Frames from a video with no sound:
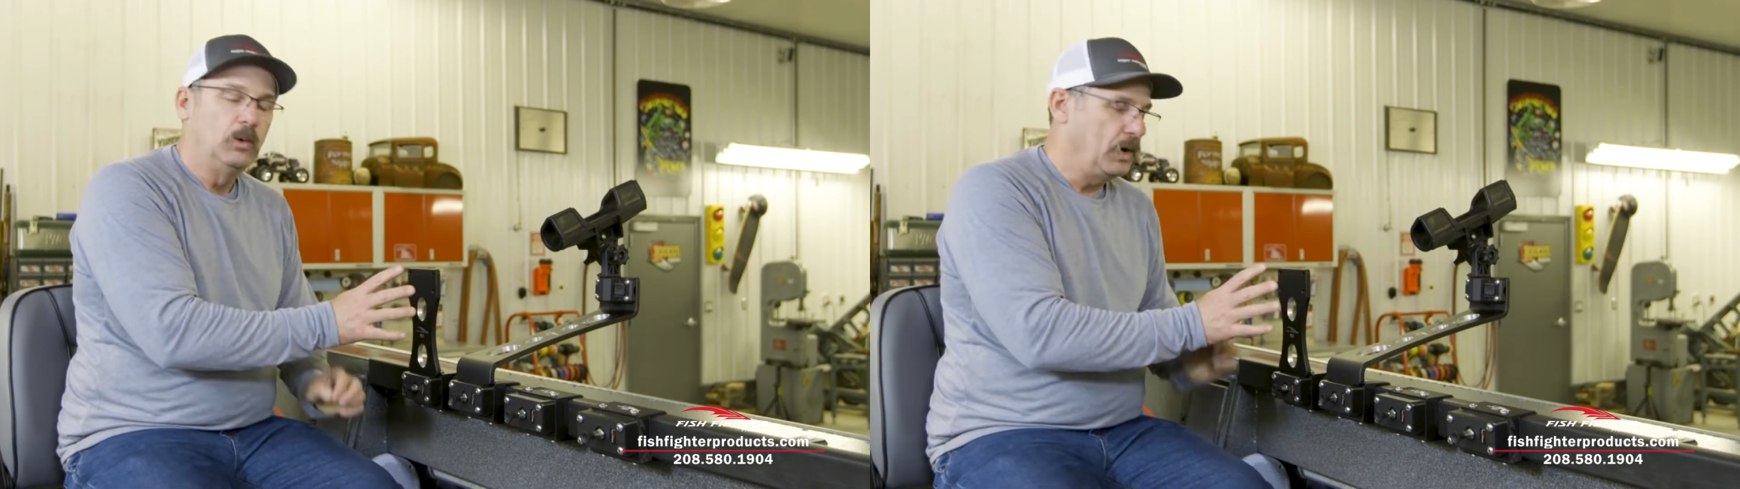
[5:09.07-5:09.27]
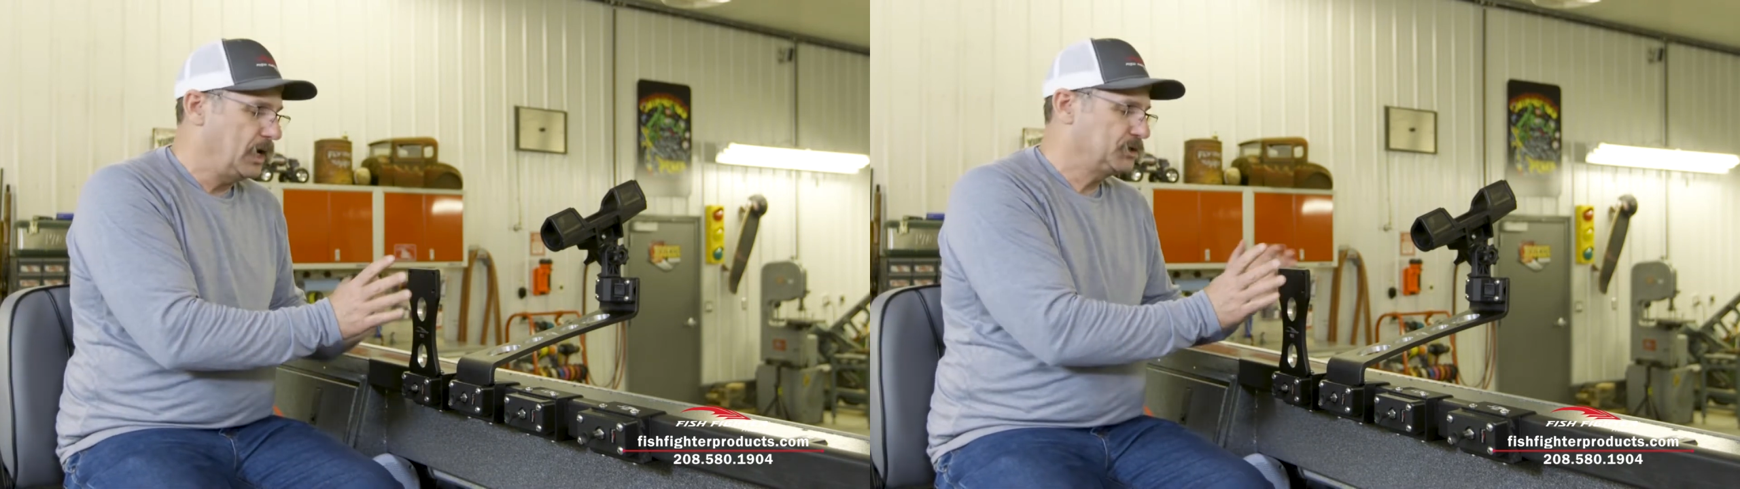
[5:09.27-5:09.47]

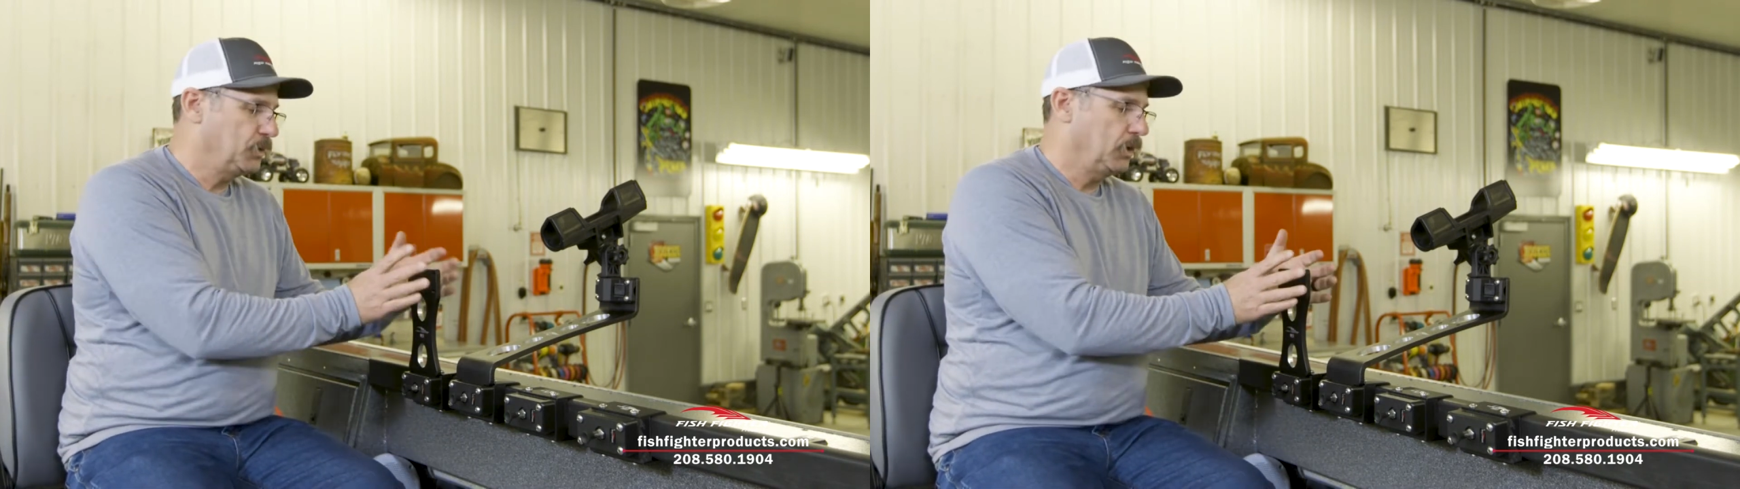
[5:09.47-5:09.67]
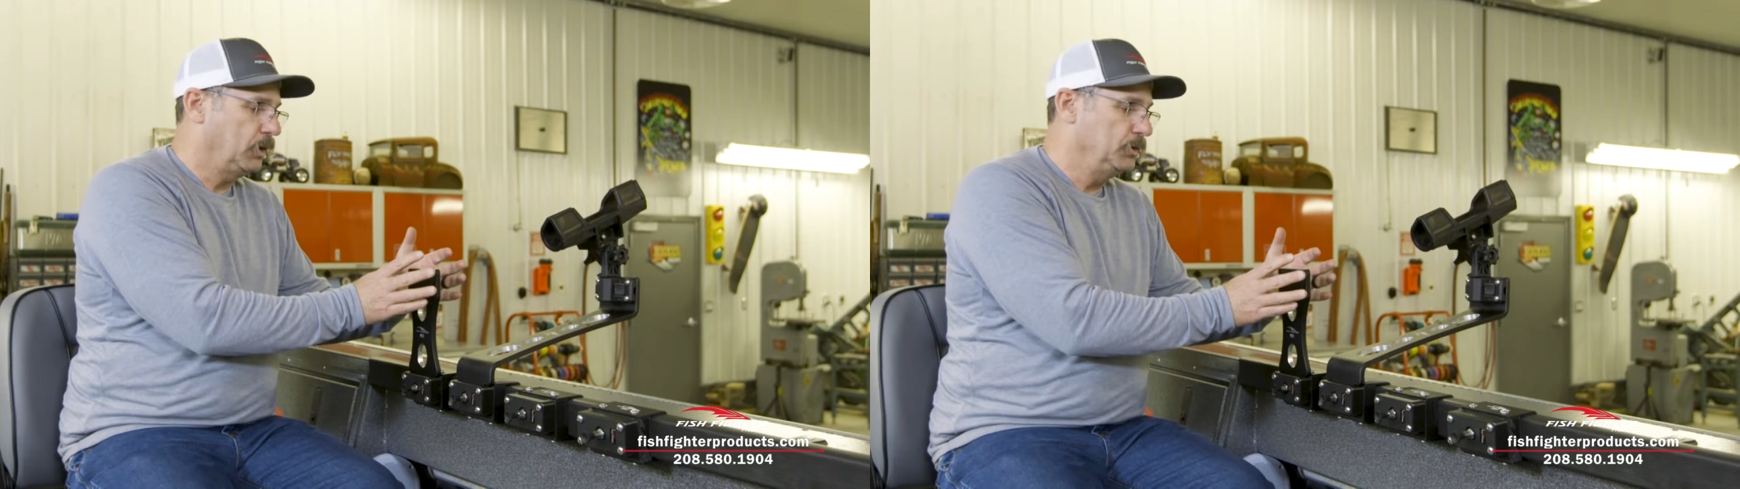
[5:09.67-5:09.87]
We also
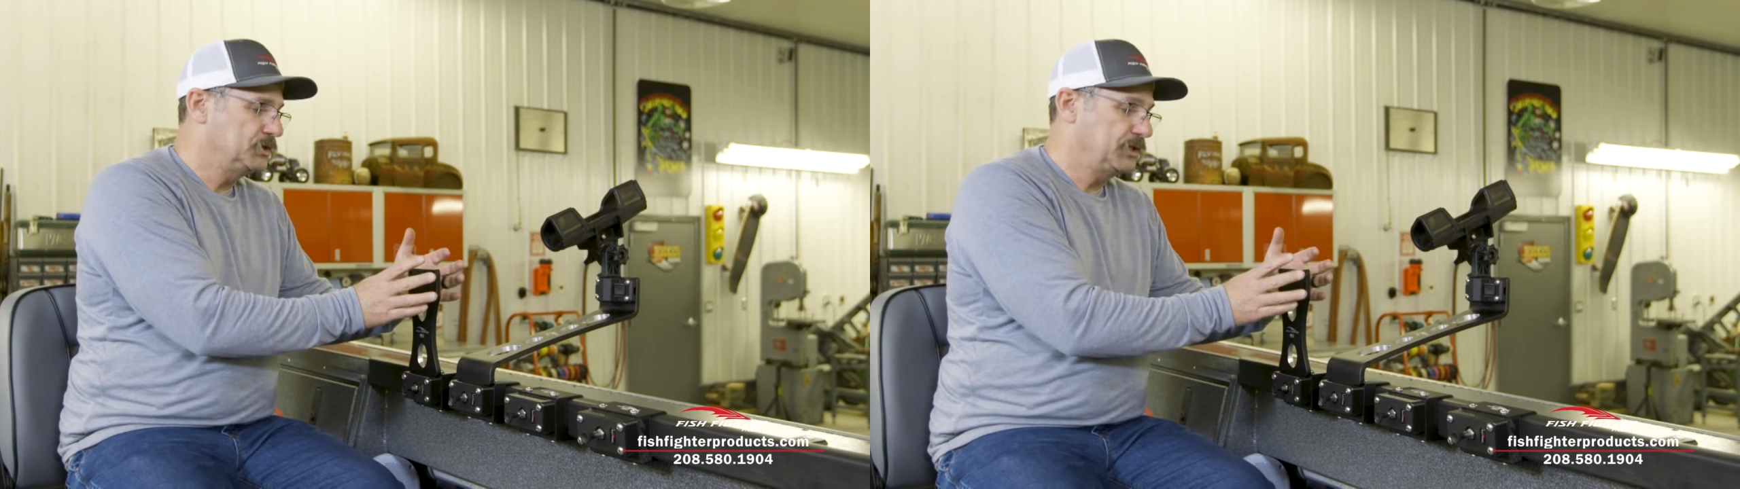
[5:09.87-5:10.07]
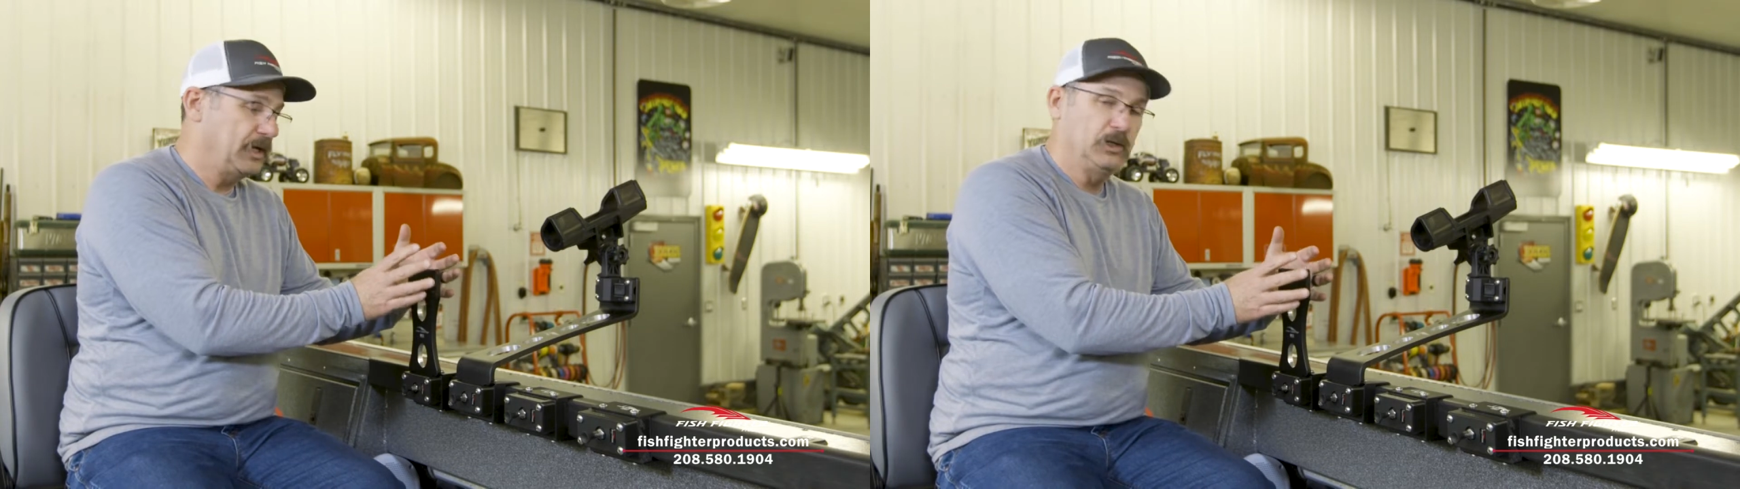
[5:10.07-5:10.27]
include
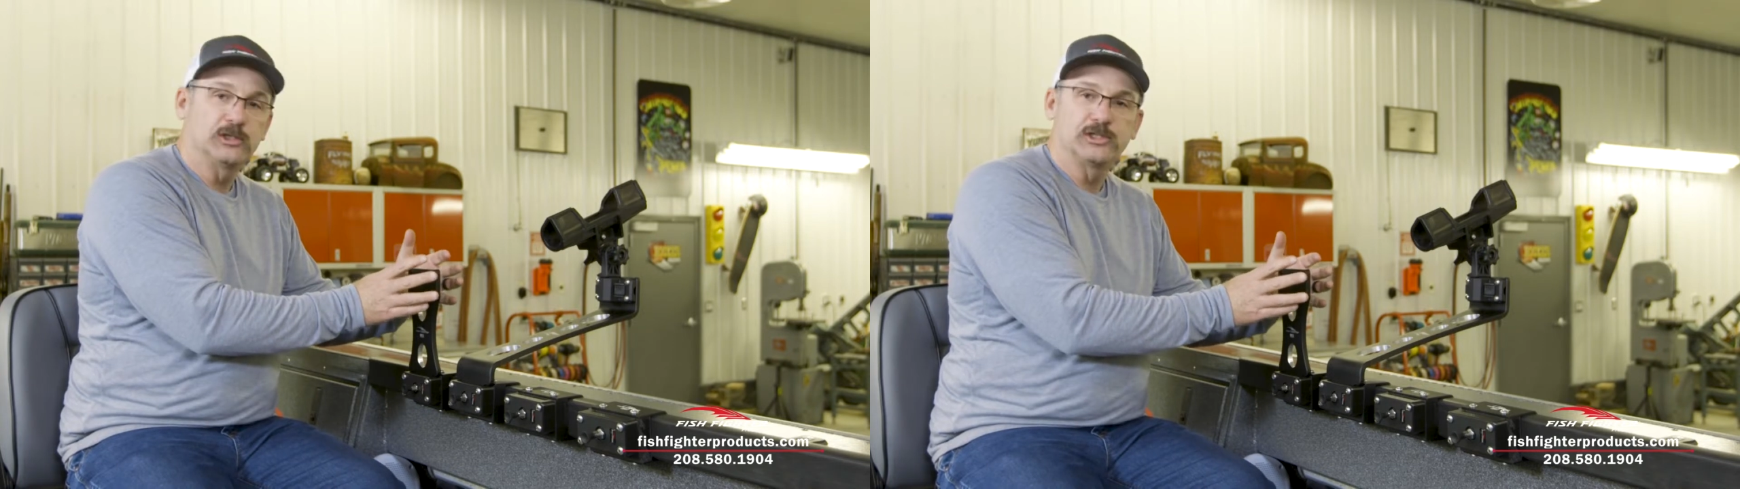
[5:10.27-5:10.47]
stainless